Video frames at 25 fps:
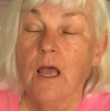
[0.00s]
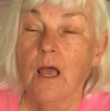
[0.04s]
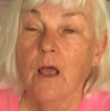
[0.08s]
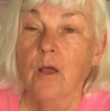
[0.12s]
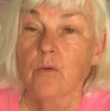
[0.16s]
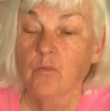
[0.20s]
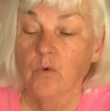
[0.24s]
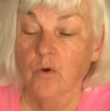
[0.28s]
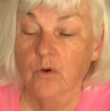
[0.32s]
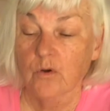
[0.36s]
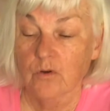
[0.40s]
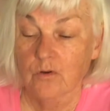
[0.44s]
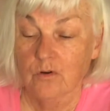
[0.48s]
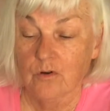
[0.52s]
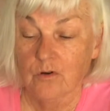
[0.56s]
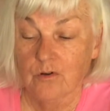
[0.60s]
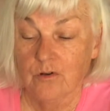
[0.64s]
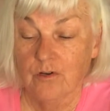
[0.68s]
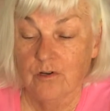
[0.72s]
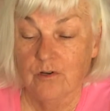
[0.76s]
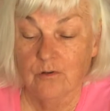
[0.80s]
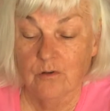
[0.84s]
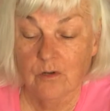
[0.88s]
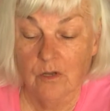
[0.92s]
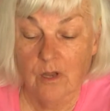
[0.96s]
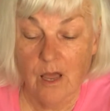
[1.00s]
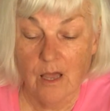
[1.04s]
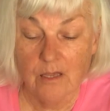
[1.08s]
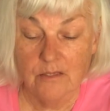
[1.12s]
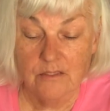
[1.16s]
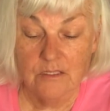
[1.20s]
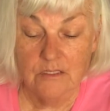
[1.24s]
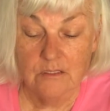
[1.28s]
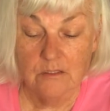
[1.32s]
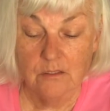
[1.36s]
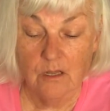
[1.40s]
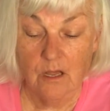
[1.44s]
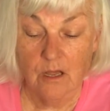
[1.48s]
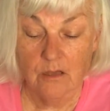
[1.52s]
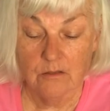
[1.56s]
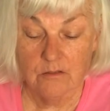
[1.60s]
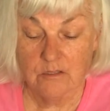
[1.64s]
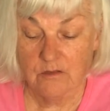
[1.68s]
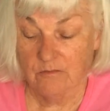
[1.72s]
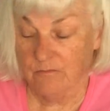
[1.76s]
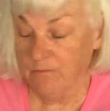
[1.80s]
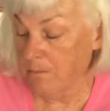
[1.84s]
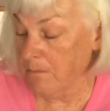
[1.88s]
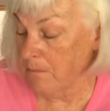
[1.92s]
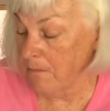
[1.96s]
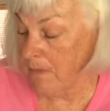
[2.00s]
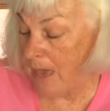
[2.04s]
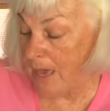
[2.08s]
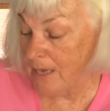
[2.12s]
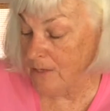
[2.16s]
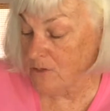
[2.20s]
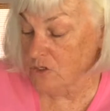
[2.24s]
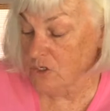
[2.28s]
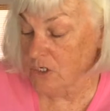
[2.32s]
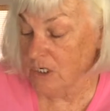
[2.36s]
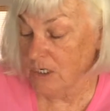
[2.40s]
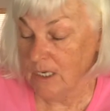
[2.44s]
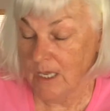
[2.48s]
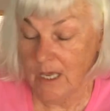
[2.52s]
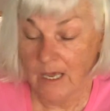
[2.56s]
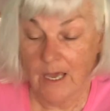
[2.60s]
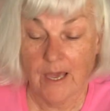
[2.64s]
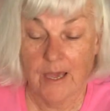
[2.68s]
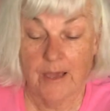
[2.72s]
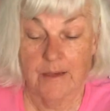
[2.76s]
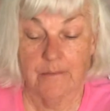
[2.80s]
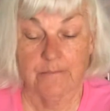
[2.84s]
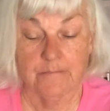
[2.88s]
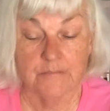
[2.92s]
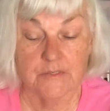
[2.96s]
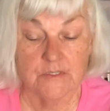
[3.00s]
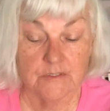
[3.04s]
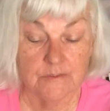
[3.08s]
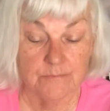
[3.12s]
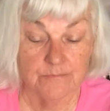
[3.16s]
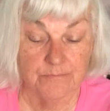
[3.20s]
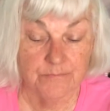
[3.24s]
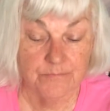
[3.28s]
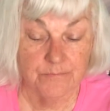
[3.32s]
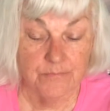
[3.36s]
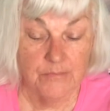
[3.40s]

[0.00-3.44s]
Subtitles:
and we're going to do lots and lots of matching games.